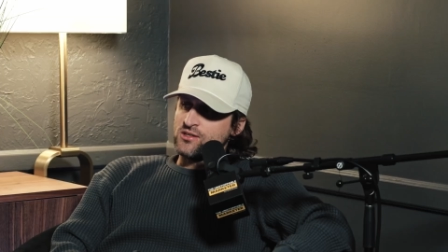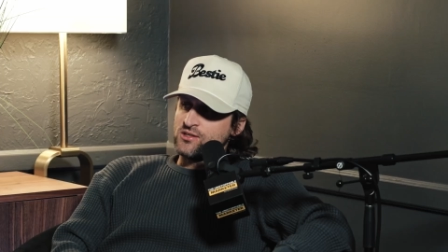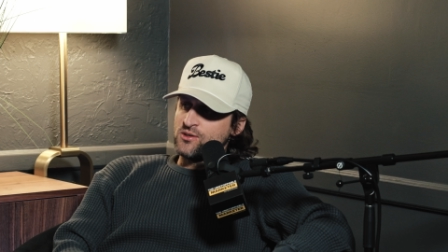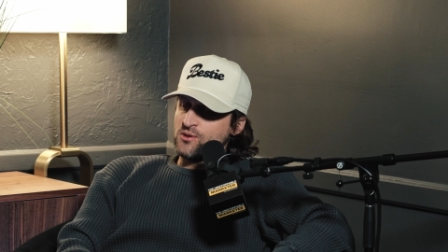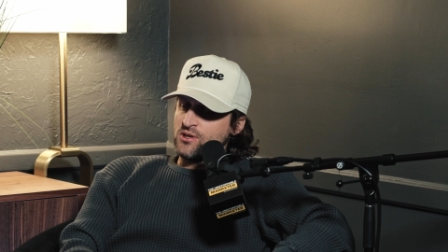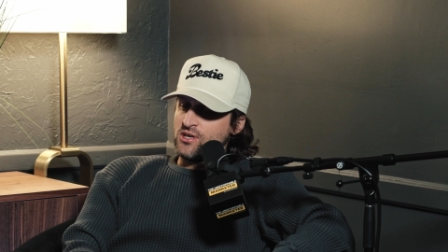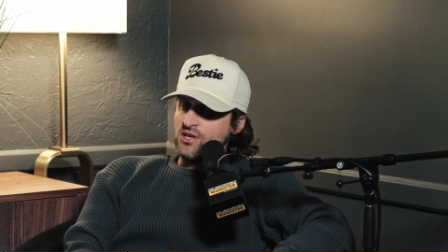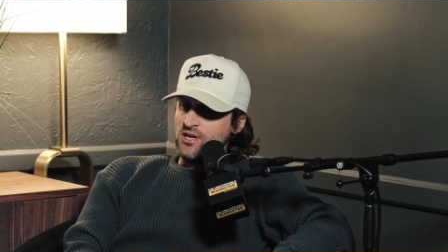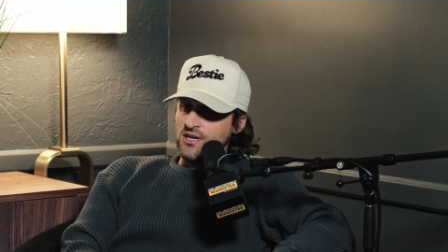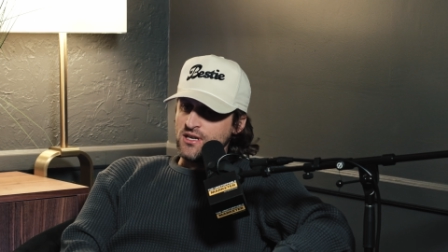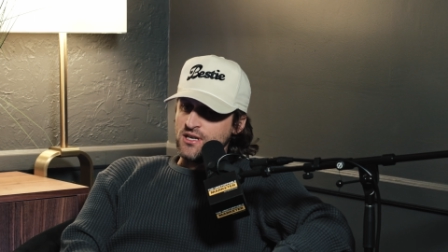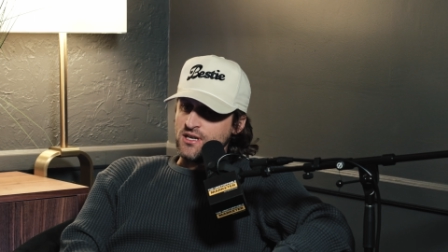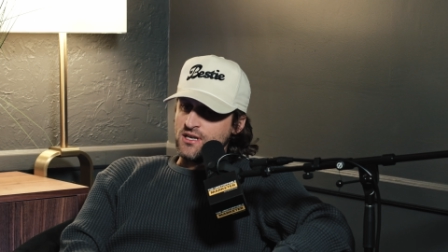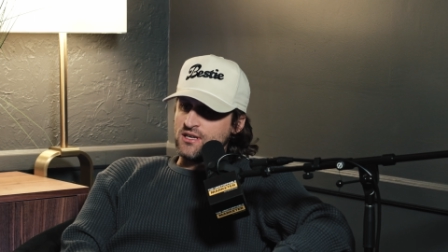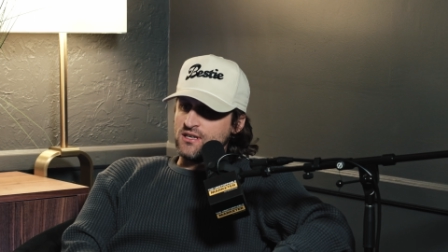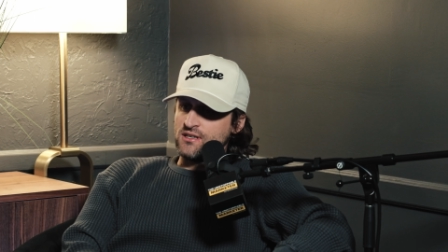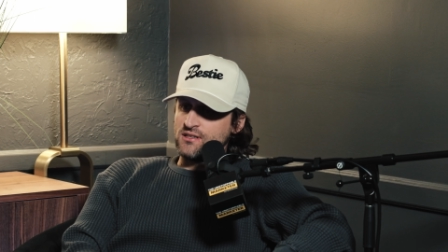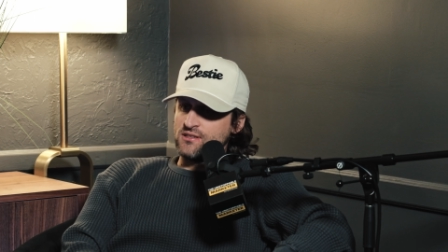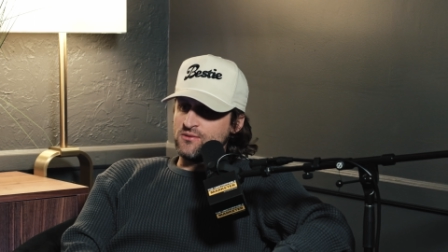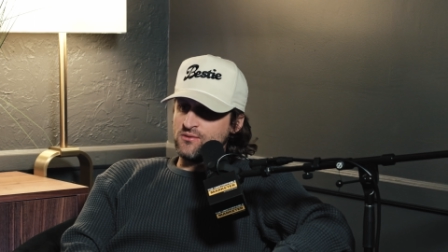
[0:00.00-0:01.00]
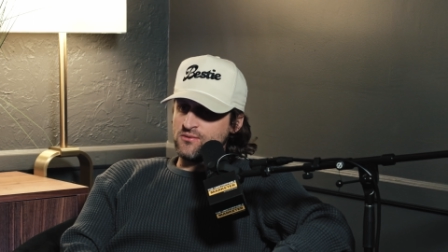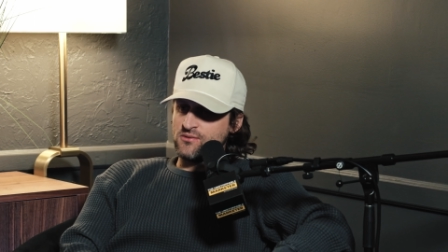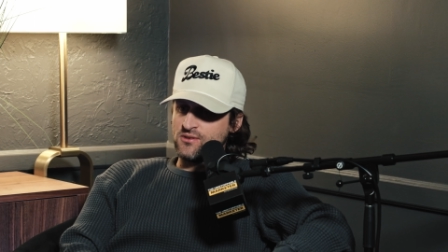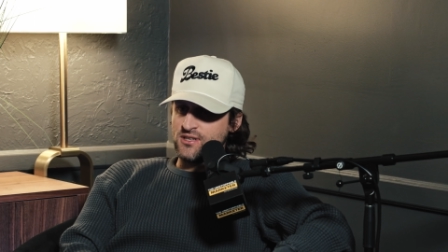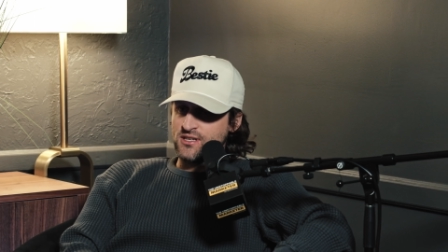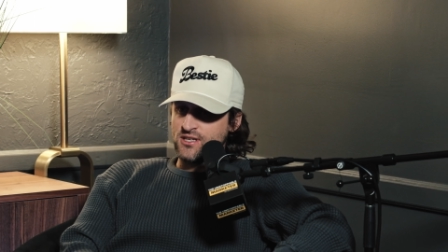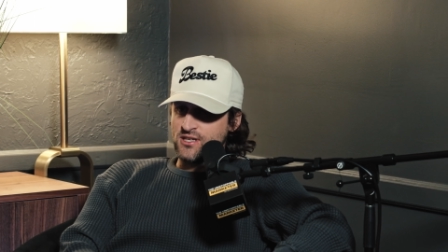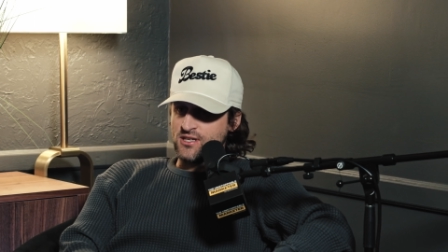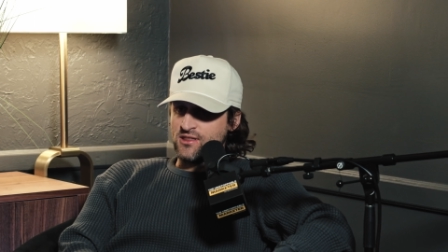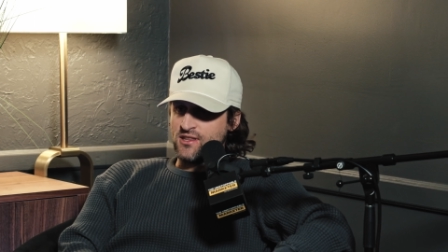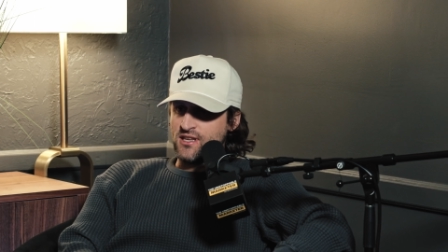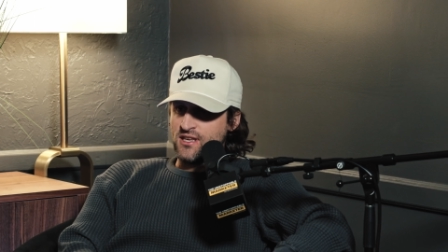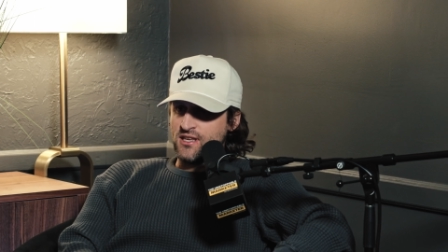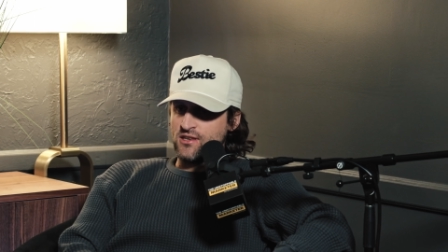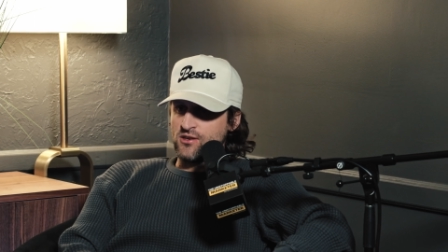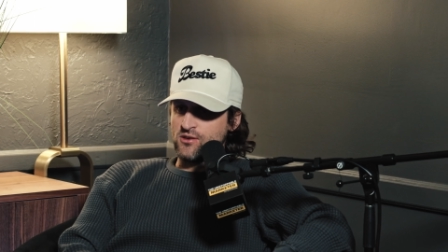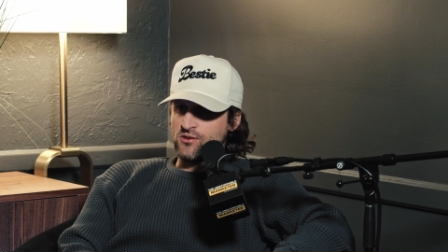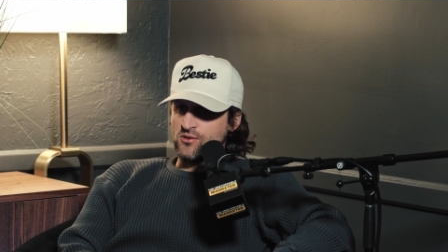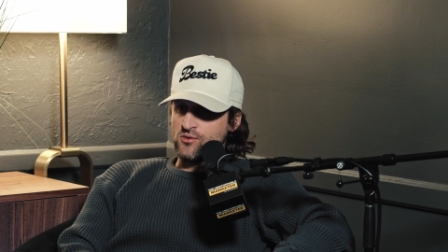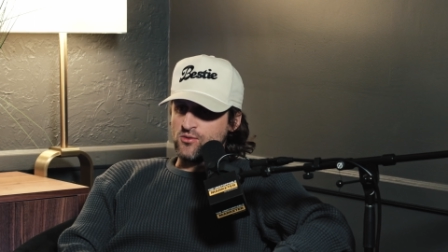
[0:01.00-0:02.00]
Doing good. Doing really good.
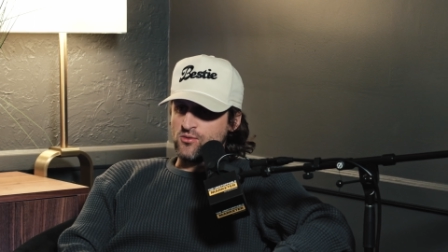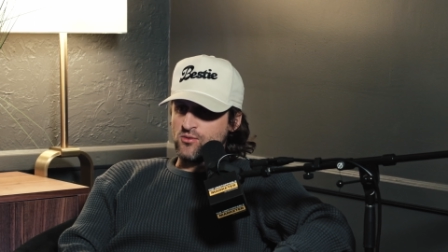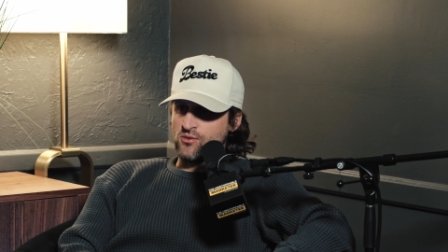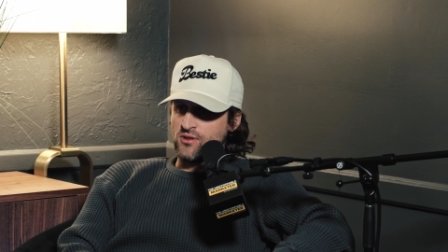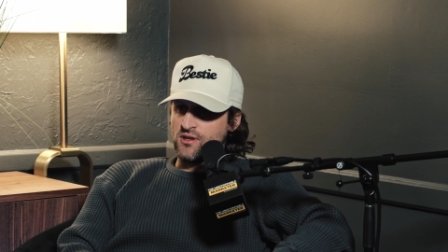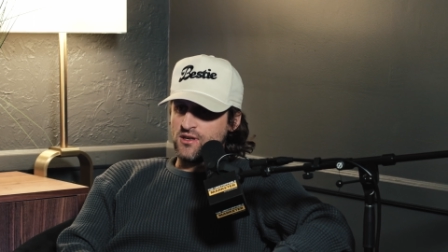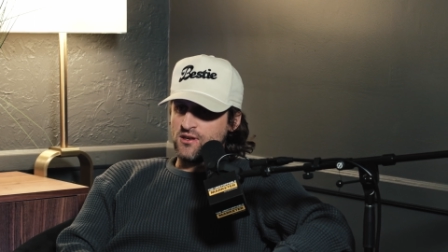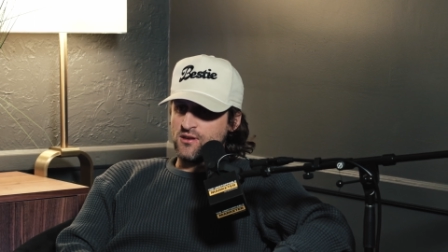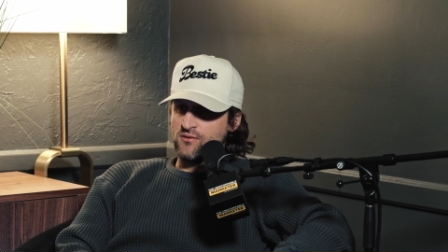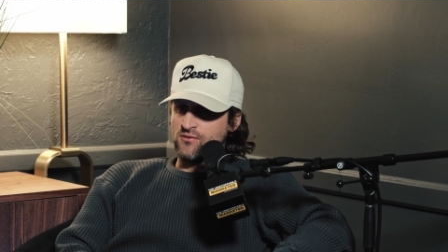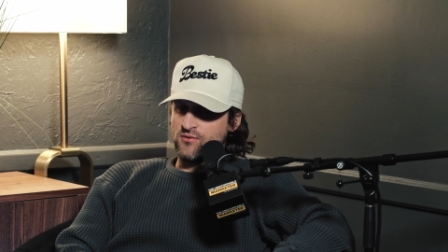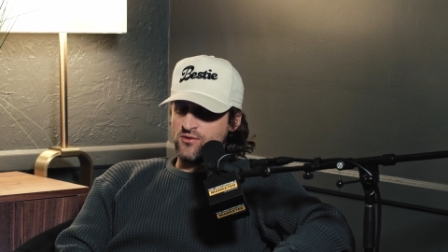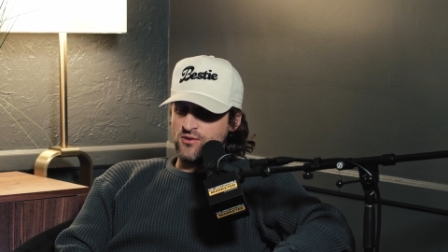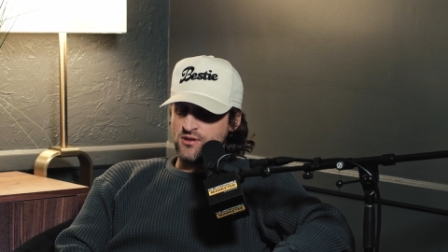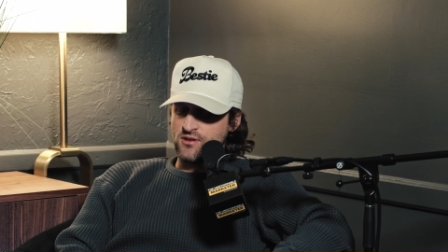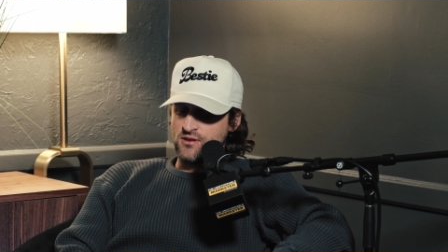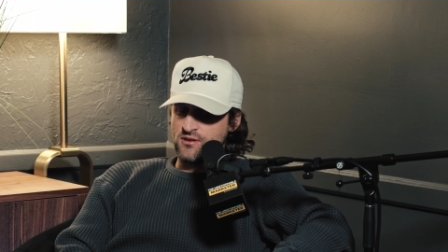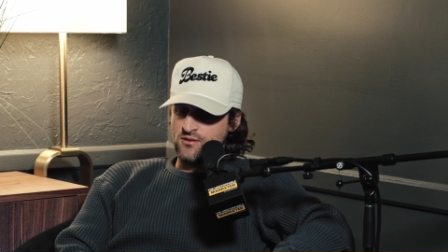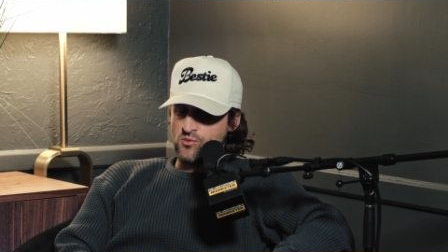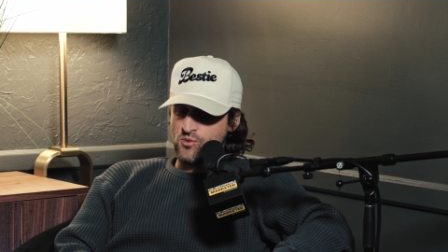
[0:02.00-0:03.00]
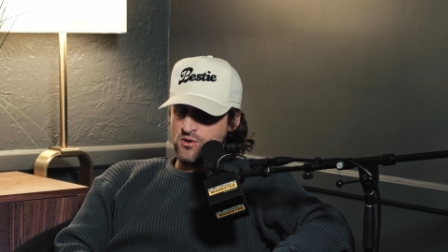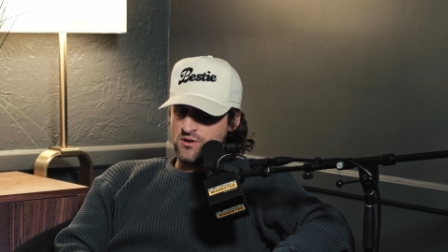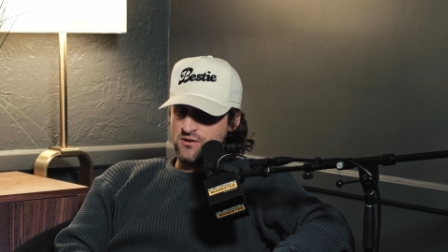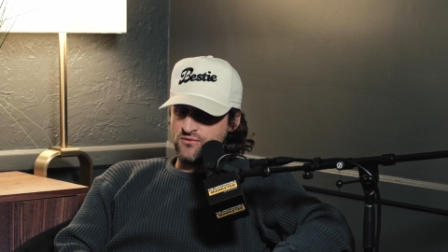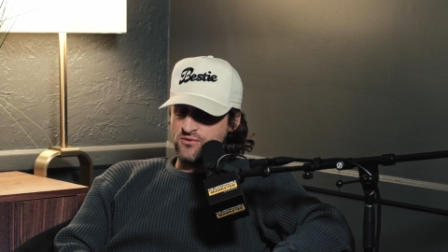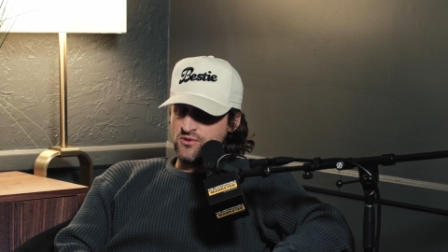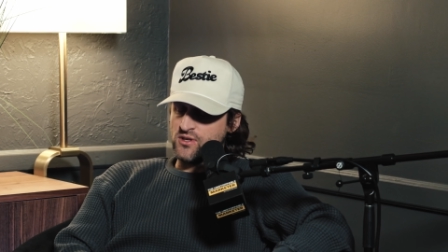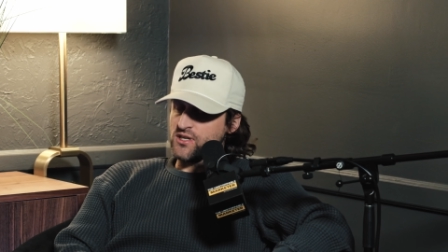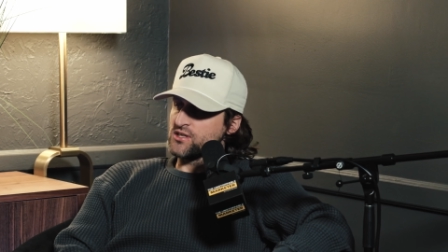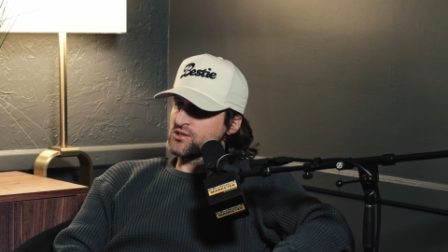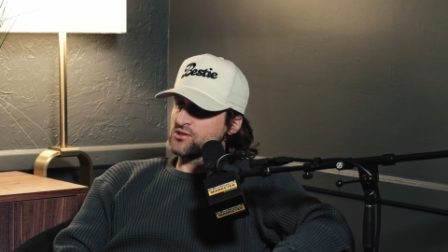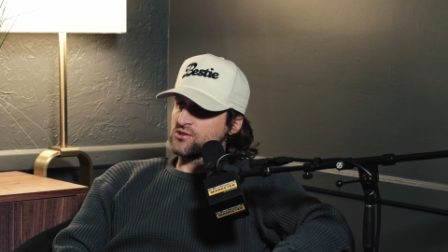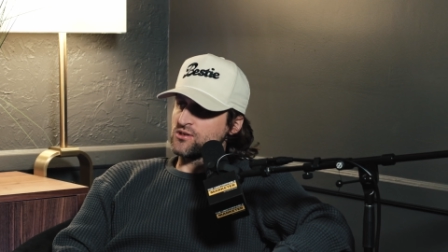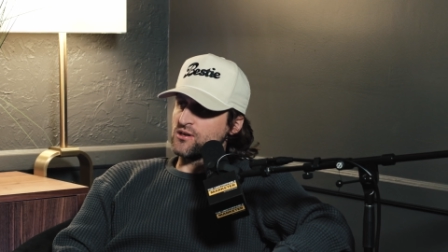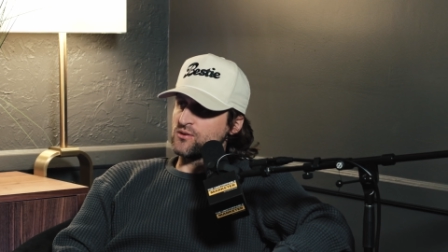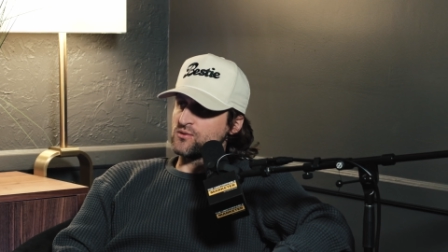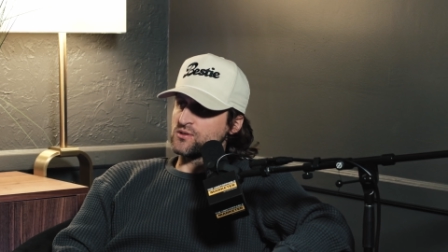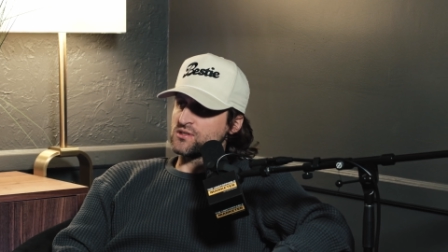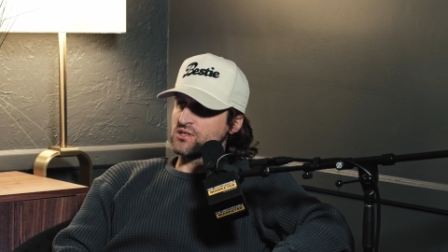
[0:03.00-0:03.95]
Thank you. Thank you for the wonderful intro,